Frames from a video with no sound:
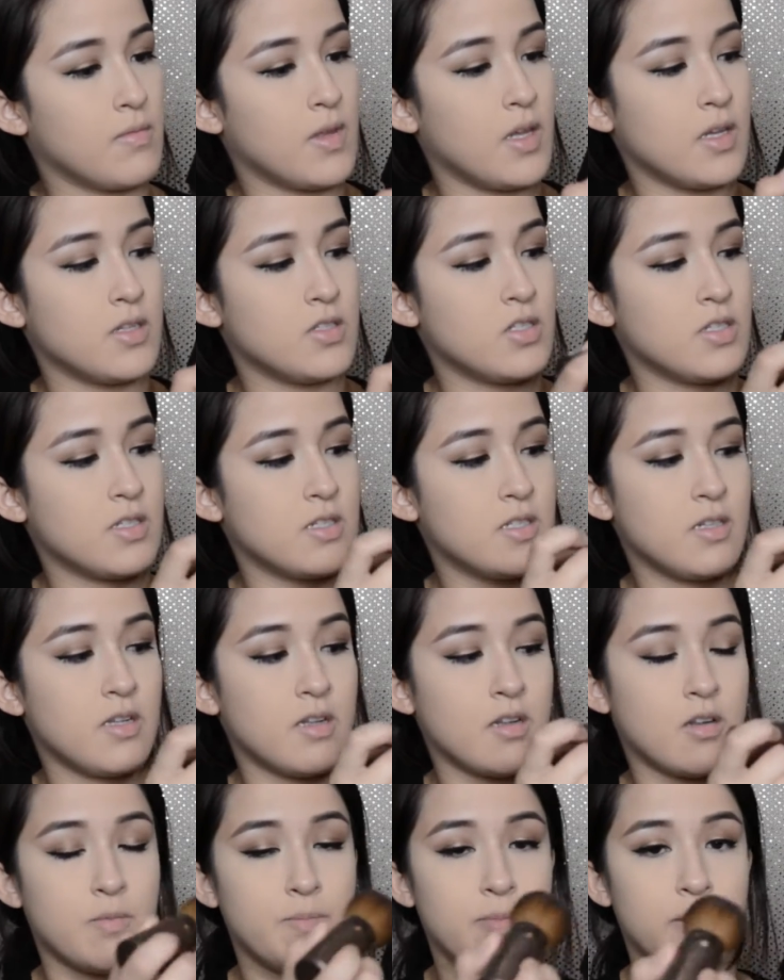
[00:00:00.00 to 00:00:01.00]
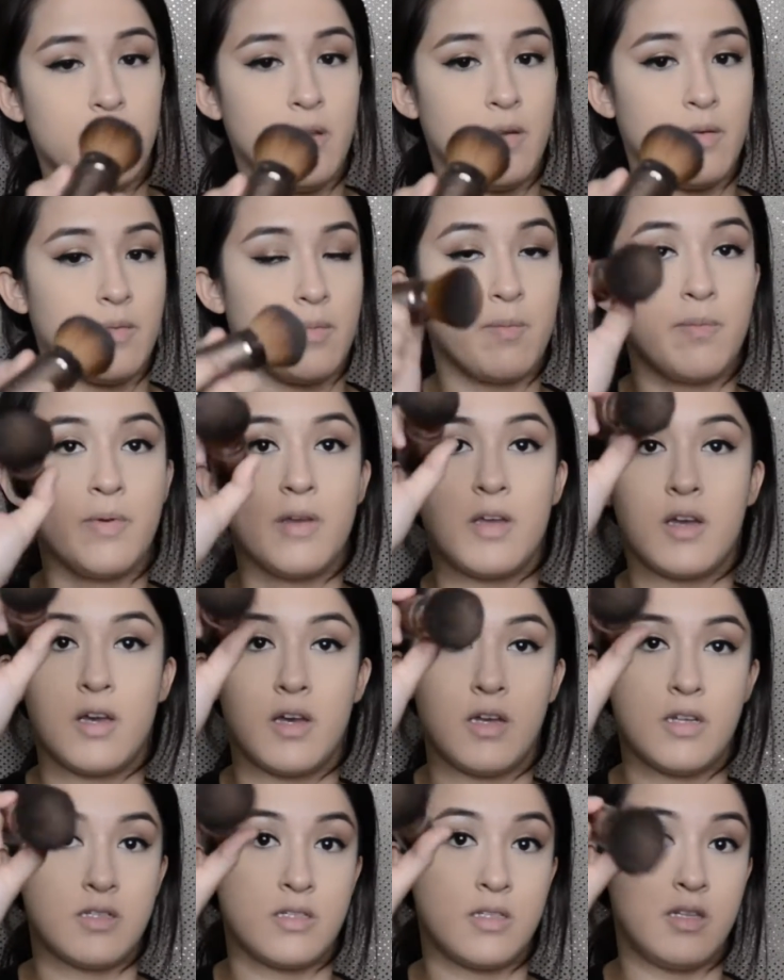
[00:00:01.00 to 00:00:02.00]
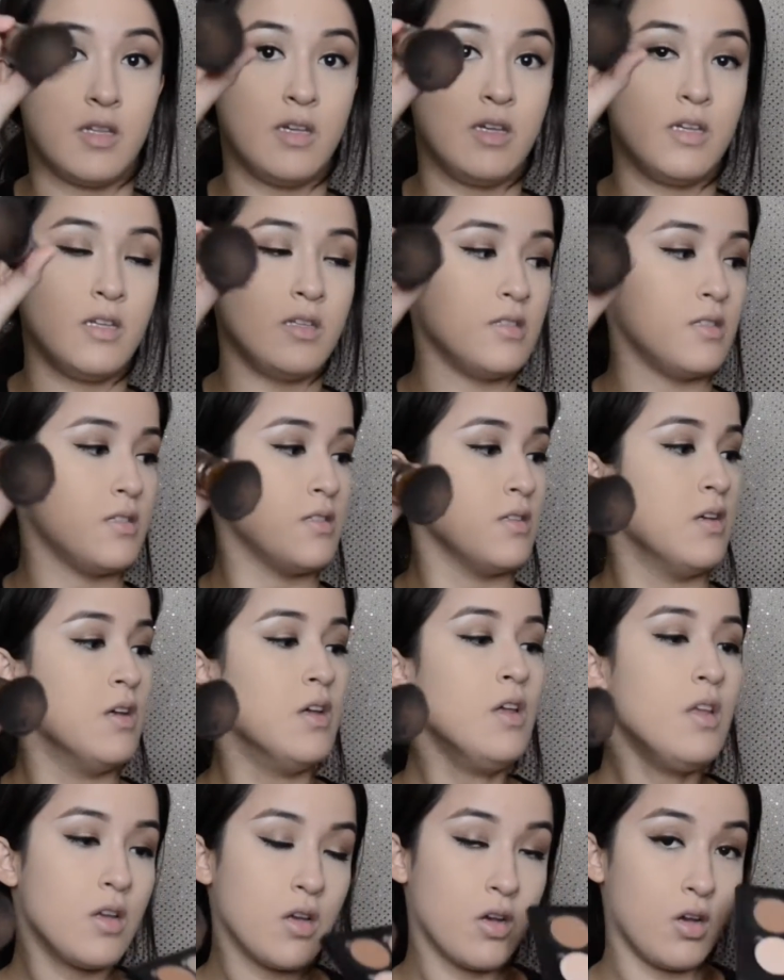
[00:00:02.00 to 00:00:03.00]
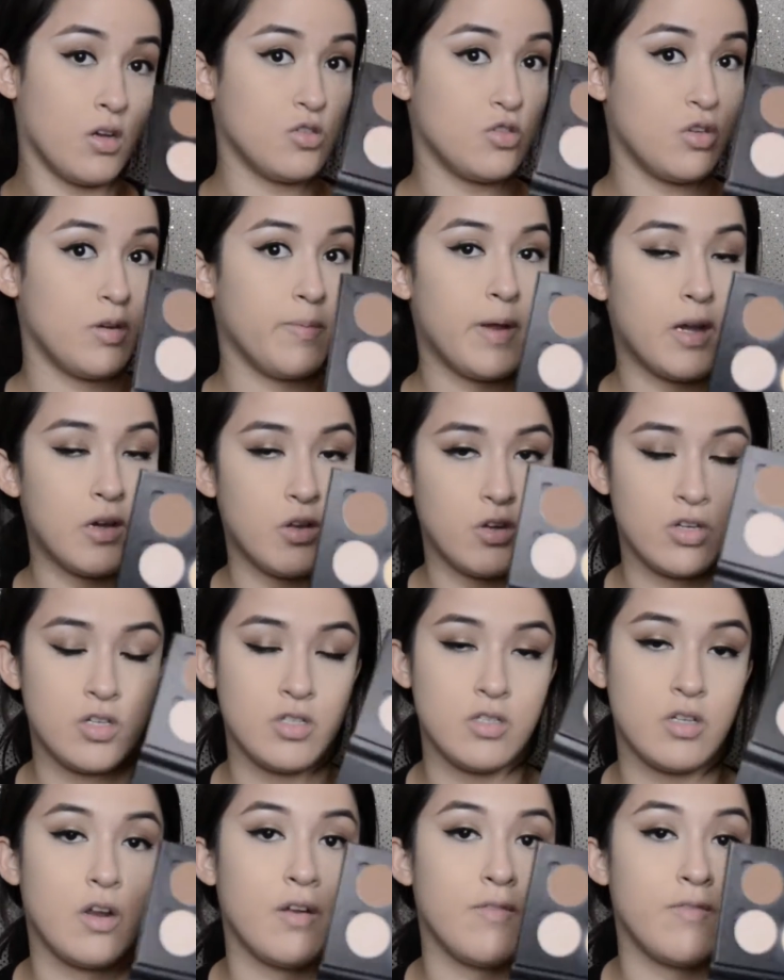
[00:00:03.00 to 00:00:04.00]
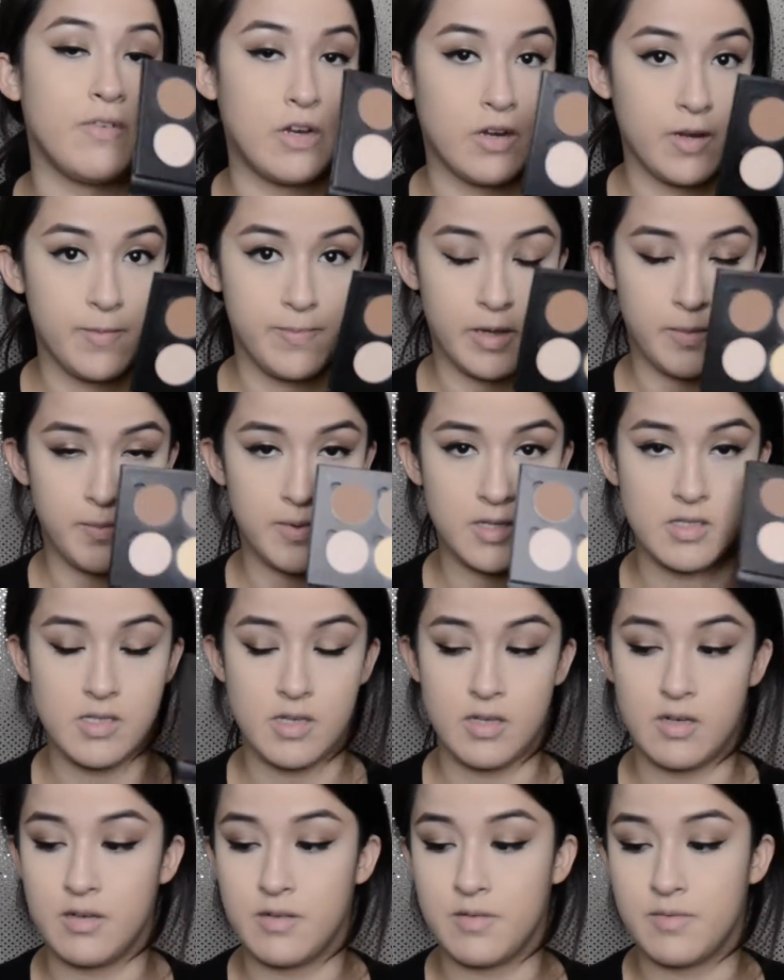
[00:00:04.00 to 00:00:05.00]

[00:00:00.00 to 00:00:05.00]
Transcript: And just a little bit because these contour powders are very pigmented.